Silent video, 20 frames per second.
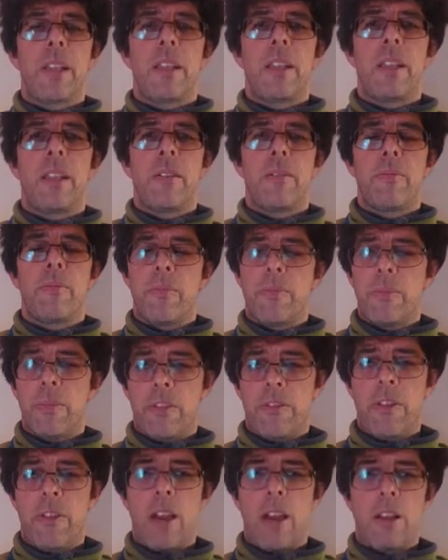then the
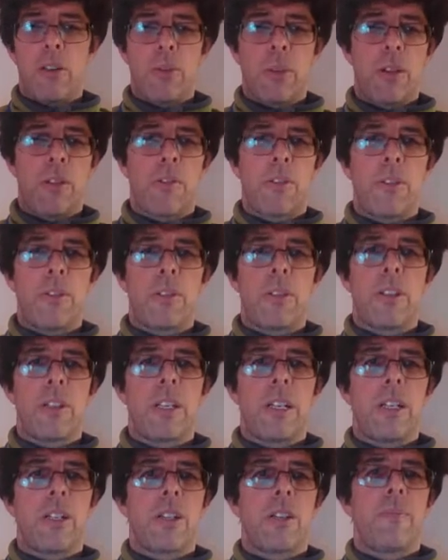file will go through to the
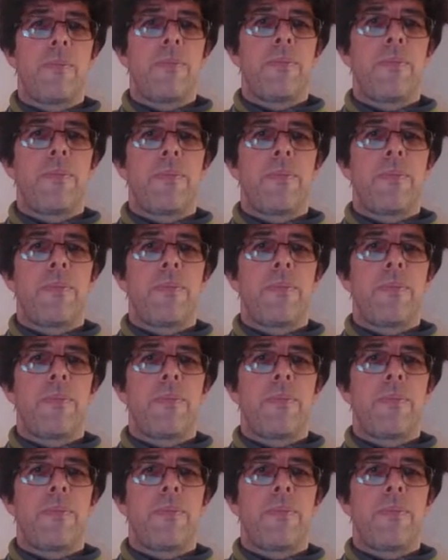teacher.